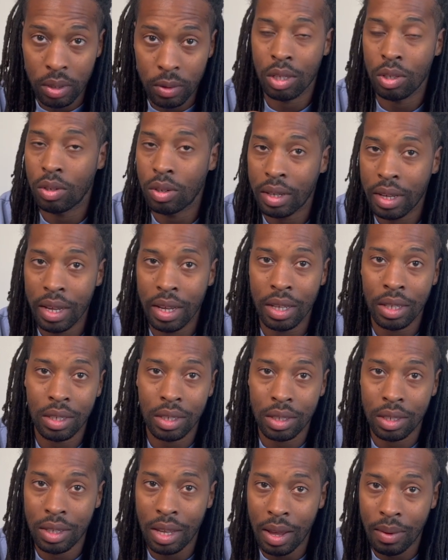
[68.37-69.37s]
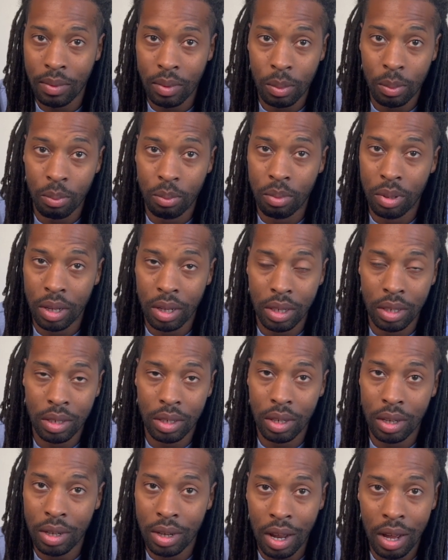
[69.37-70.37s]
You can't just have it bend
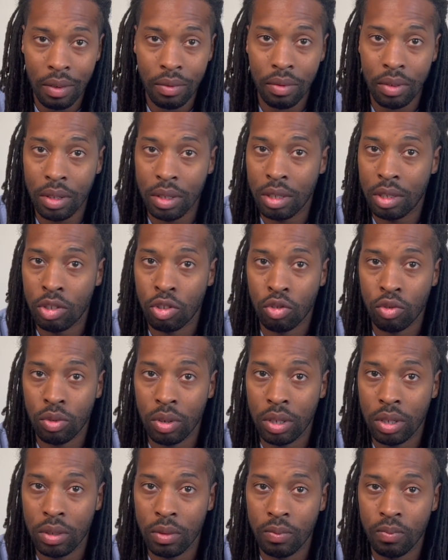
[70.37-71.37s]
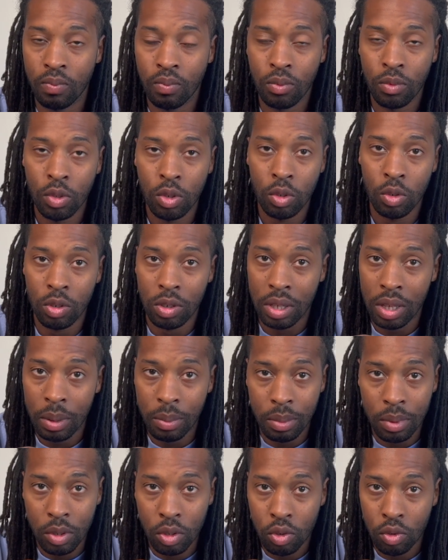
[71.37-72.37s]
and not fully straighten, or
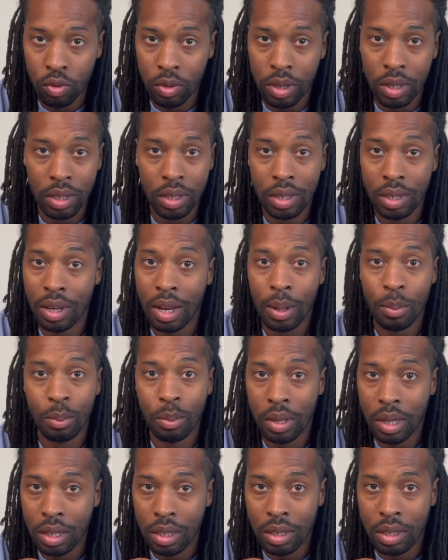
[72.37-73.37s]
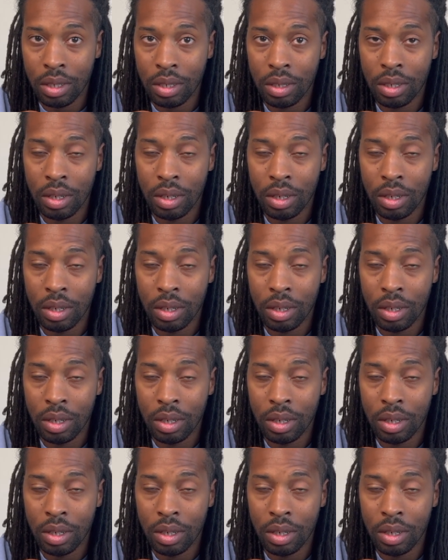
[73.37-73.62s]
keep it straight and not bend it.